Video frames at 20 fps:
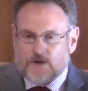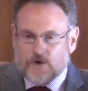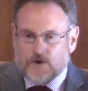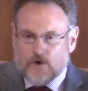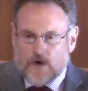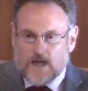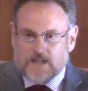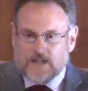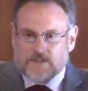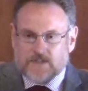That
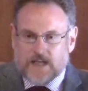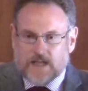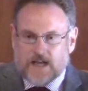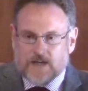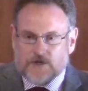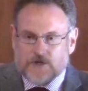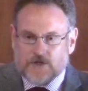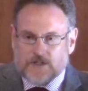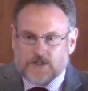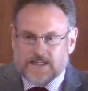Christ
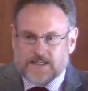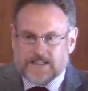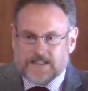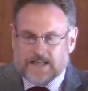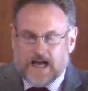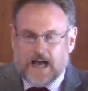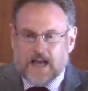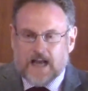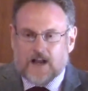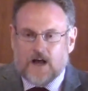actually
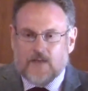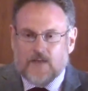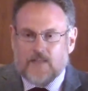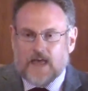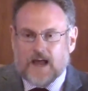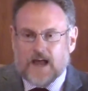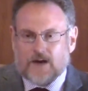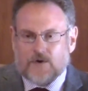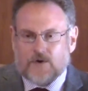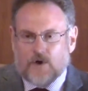died
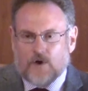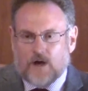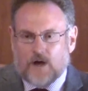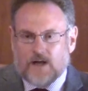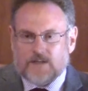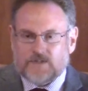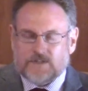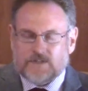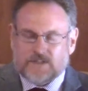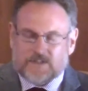on that
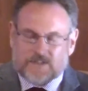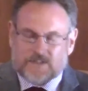cross